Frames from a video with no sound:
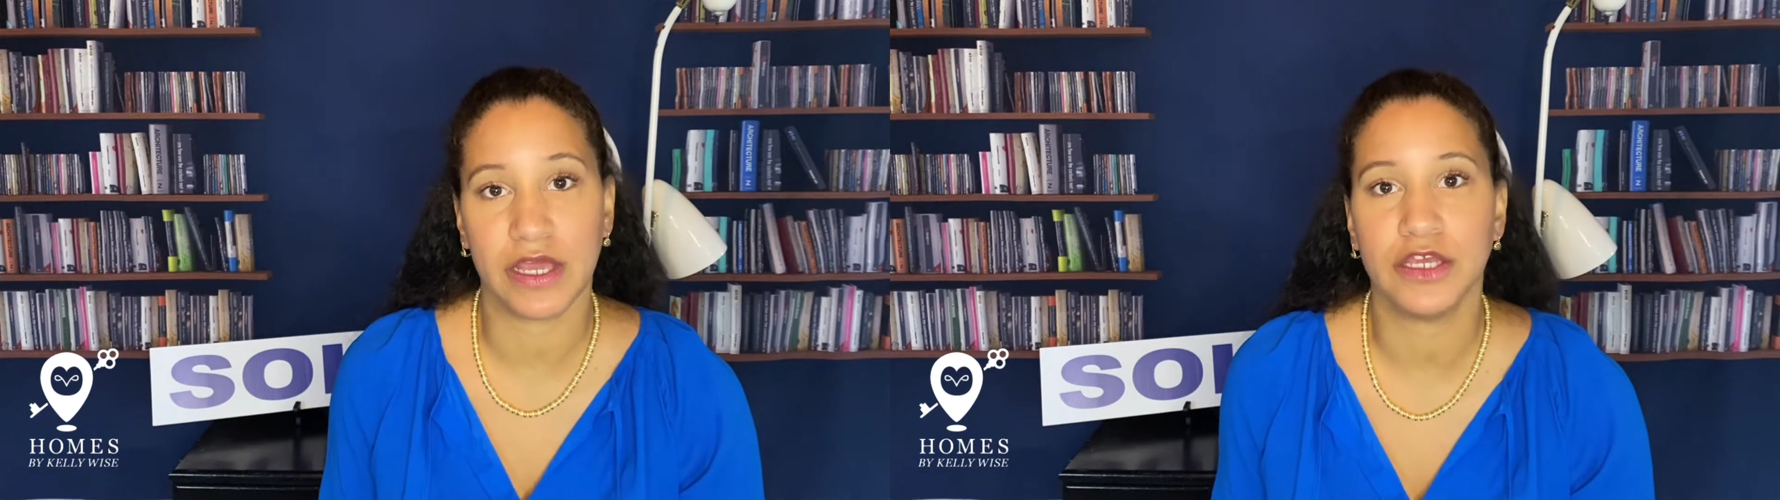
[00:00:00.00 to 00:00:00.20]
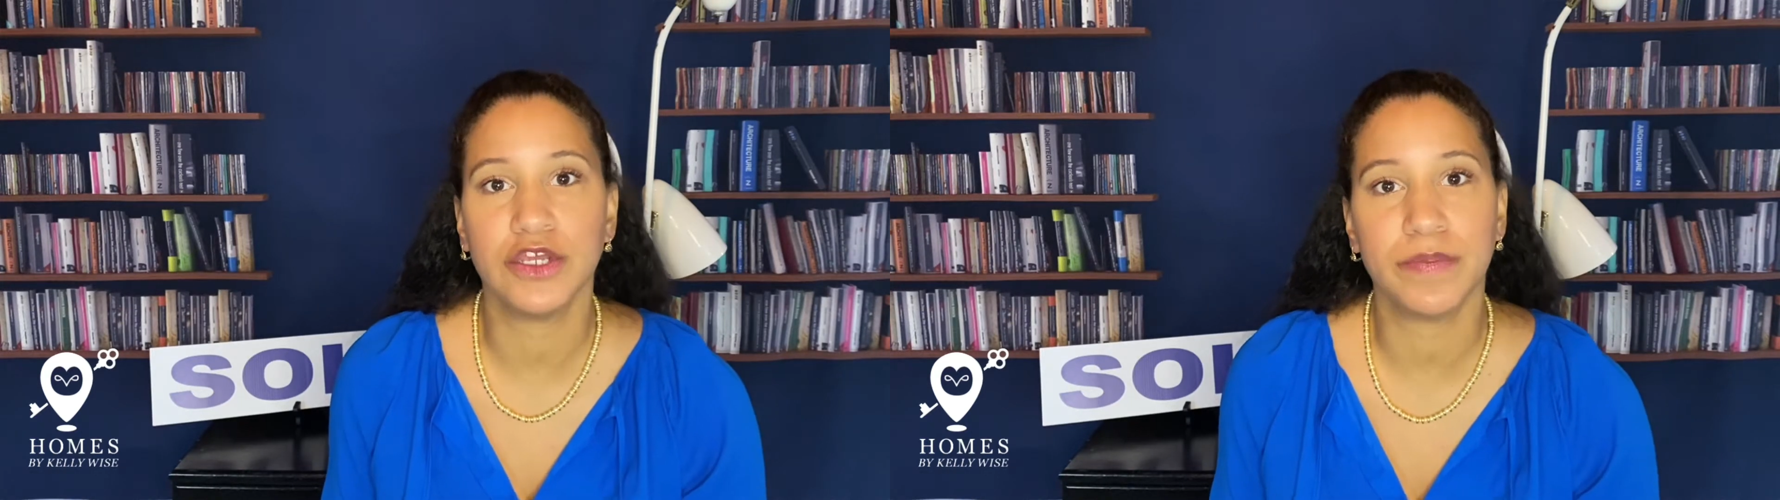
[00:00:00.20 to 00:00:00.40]

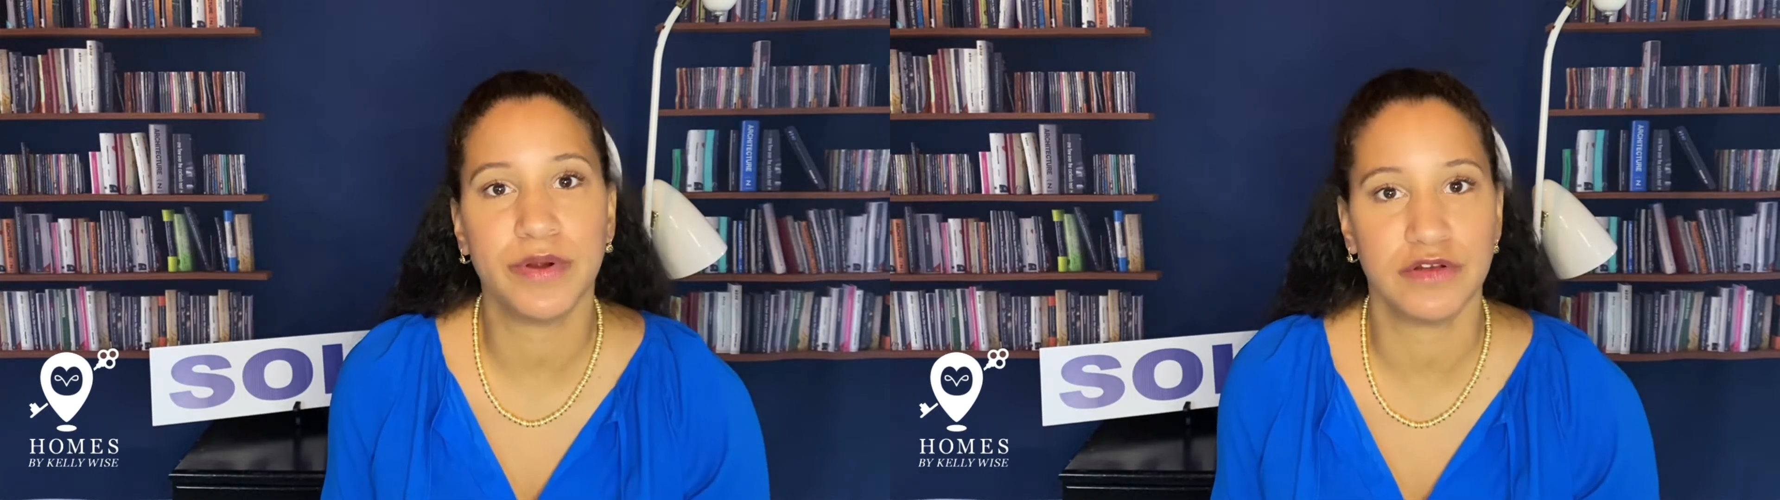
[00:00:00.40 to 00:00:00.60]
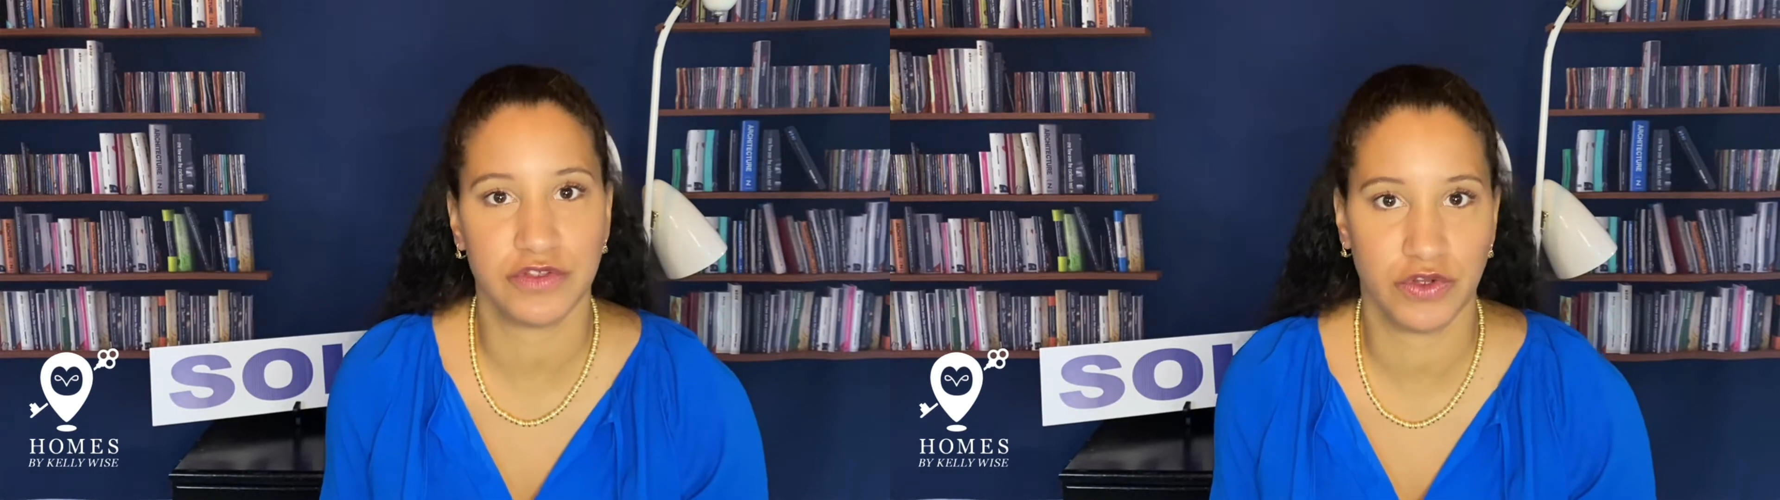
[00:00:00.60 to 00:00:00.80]
your
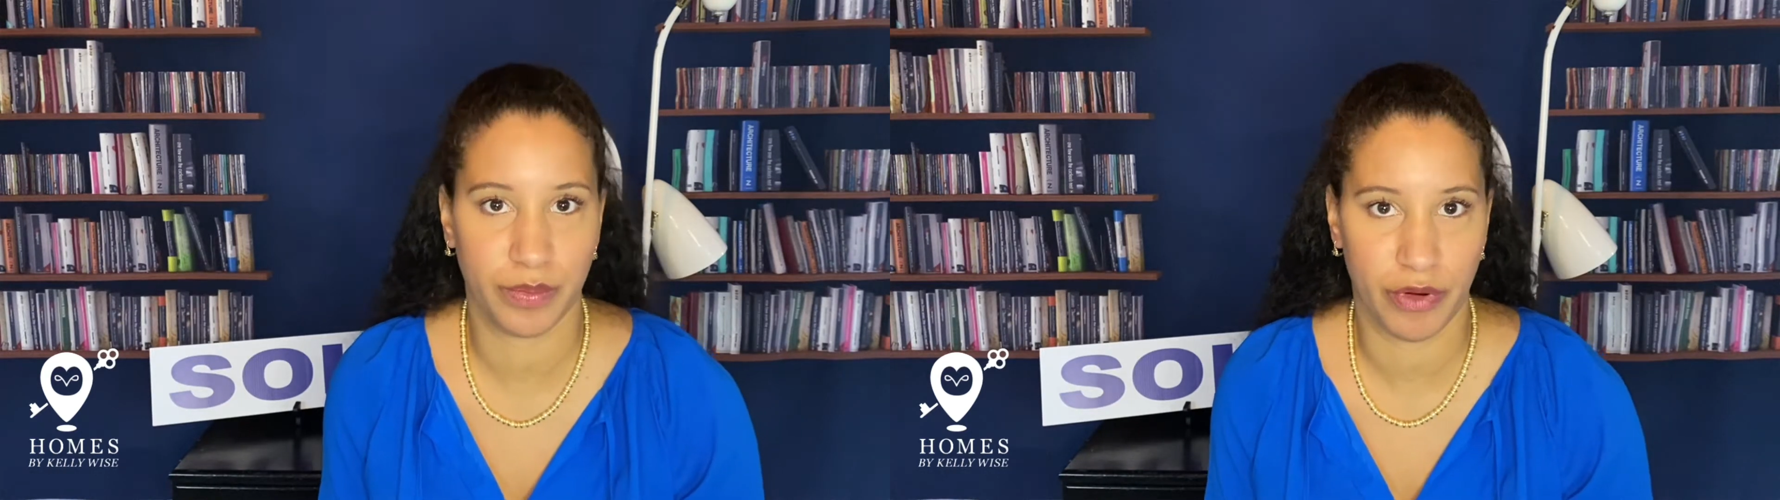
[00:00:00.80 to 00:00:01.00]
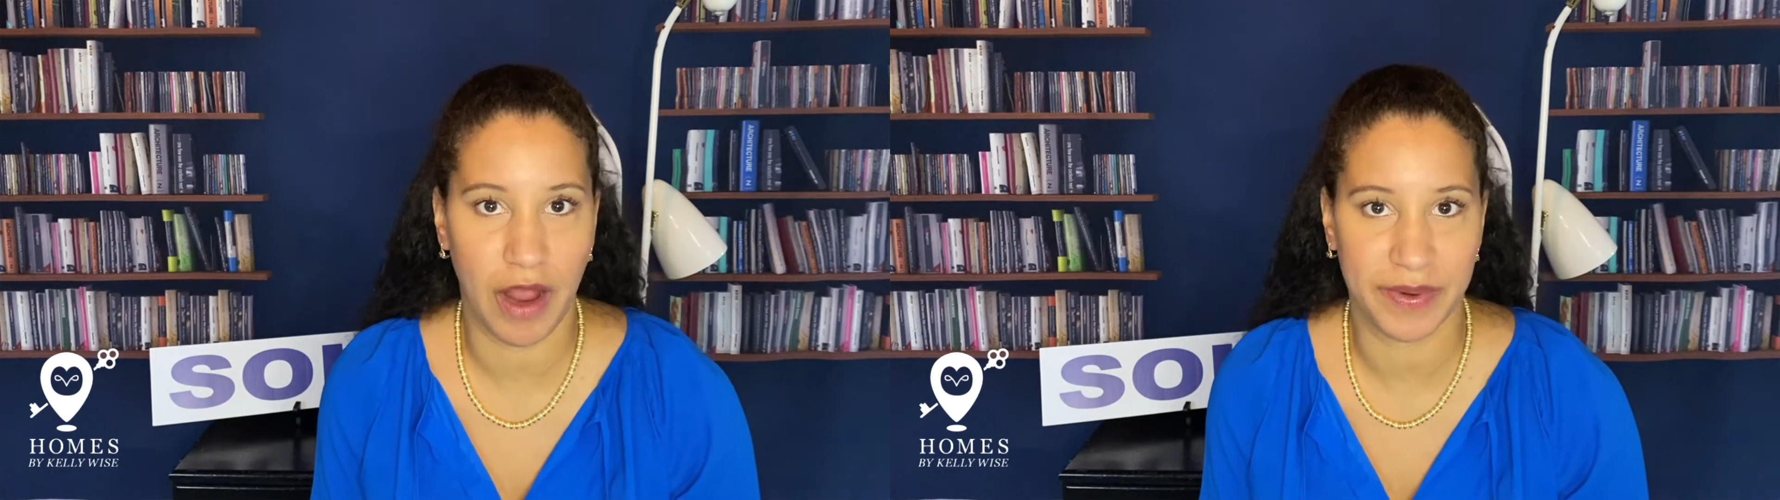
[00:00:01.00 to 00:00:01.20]
personal
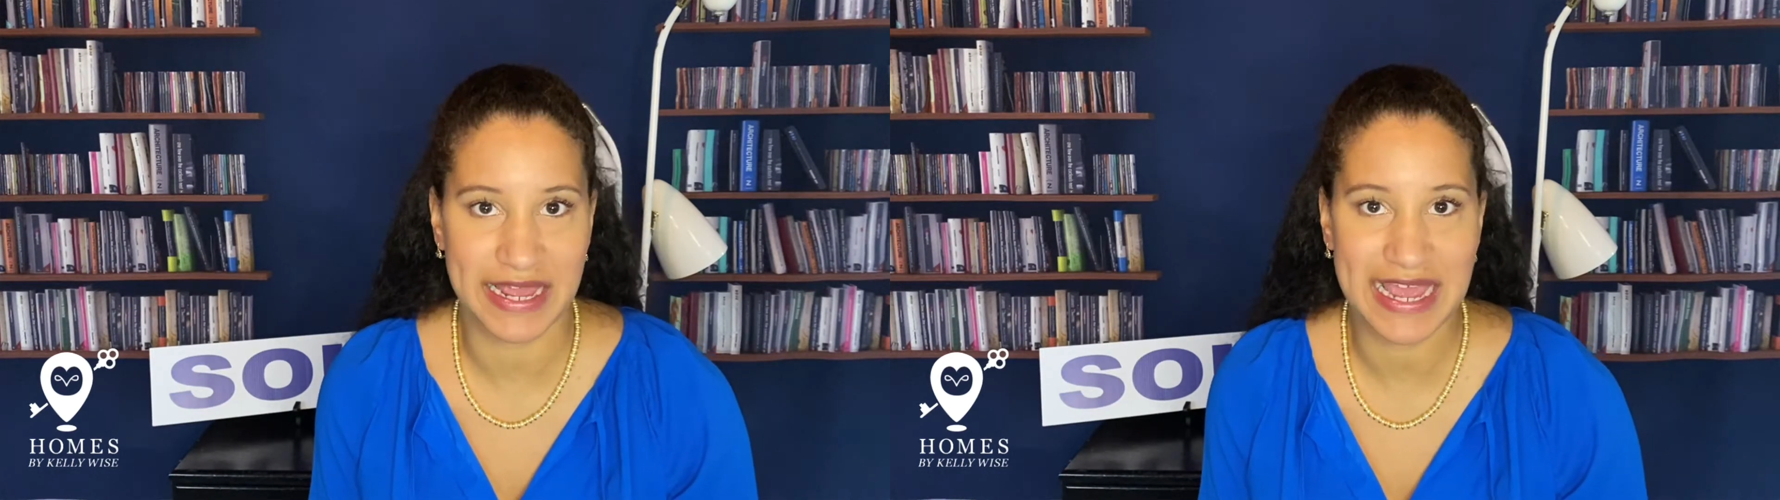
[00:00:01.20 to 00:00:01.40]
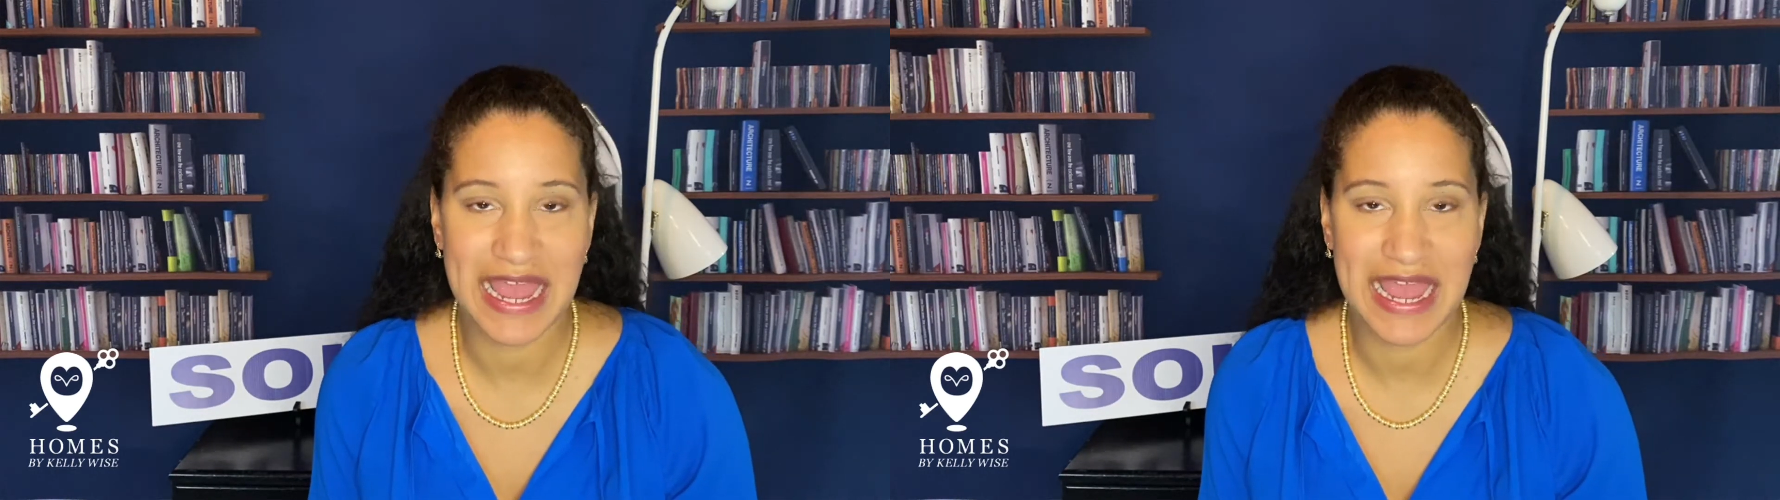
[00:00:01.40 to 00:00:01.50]
property.